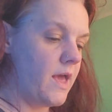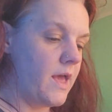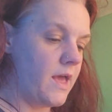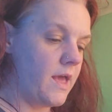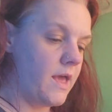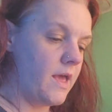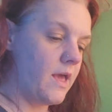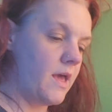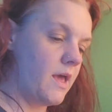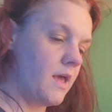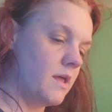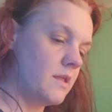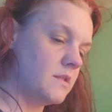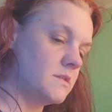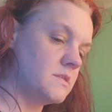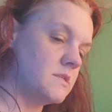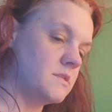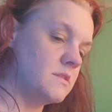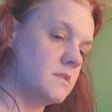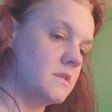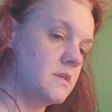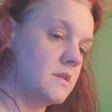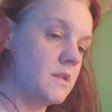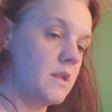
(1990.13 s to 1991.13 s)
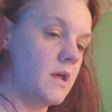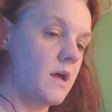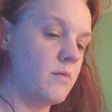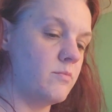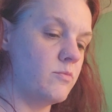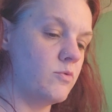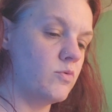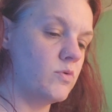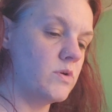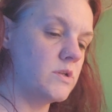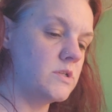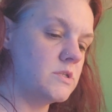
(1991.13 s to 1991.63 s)
and then I'm
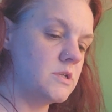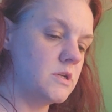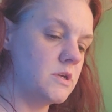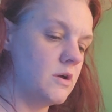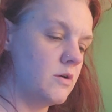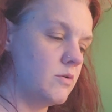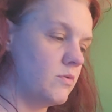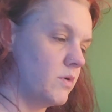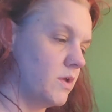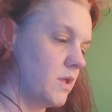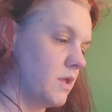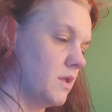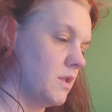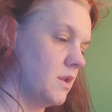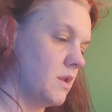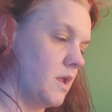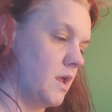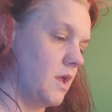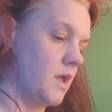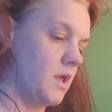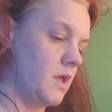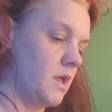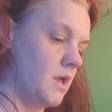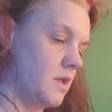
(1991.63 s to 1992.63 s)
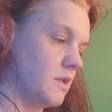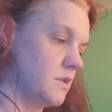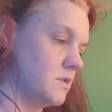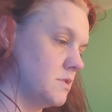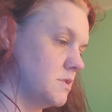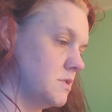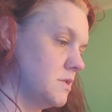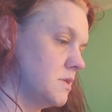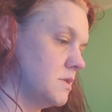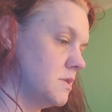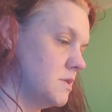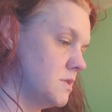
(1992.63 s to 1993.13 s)
going to go in
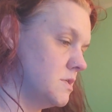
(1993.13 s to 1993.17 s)
and